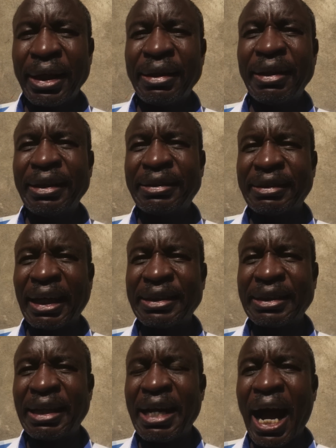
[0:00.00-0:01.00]
They
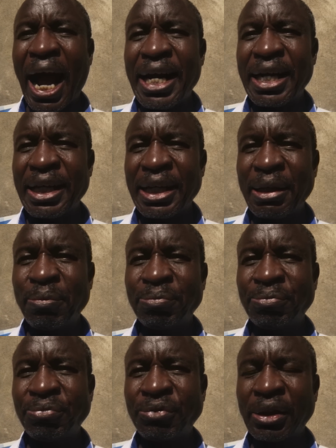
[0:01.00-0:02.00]
started handing him.
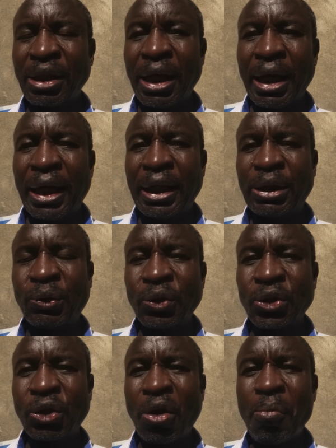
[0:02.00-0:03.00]
It
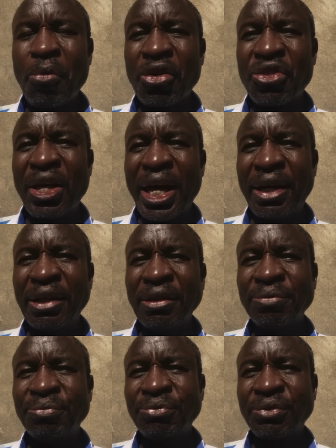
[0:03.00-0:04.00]
was normal then.
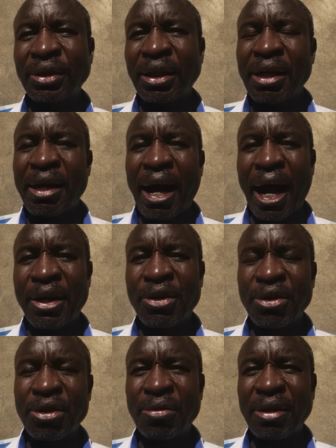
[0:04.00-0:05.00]
I
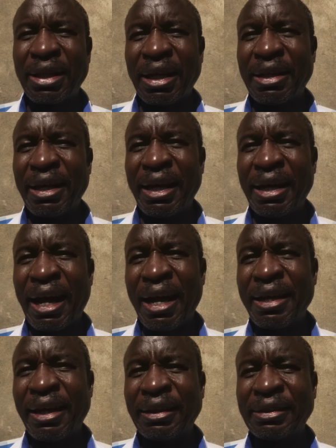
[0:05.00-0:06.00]
don't know whether the
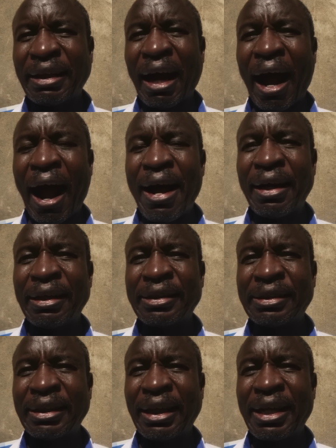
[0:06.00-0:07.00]
NIS
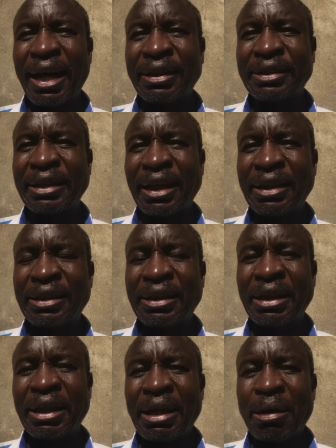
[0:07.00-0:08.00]
still does that,
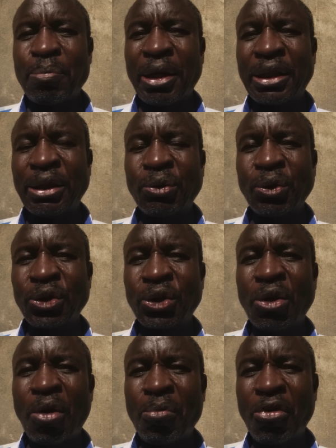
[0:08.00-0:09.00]
but it was
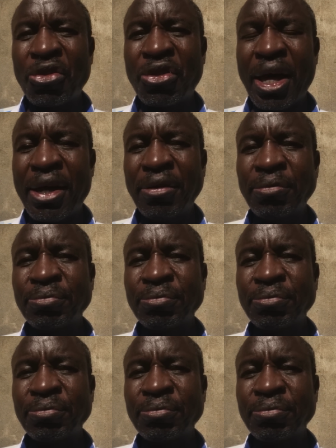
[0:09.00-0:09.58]
normal then